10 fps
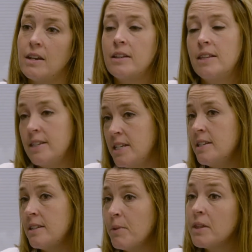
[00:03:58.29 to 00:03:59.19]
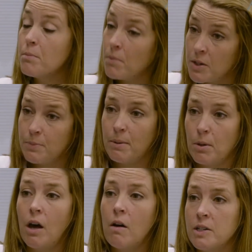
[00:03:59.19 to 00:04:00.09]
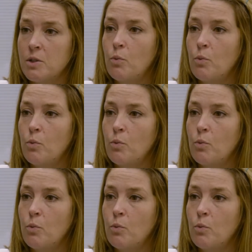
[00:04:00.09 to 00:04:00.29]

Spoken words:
and I think this is something that most people aren't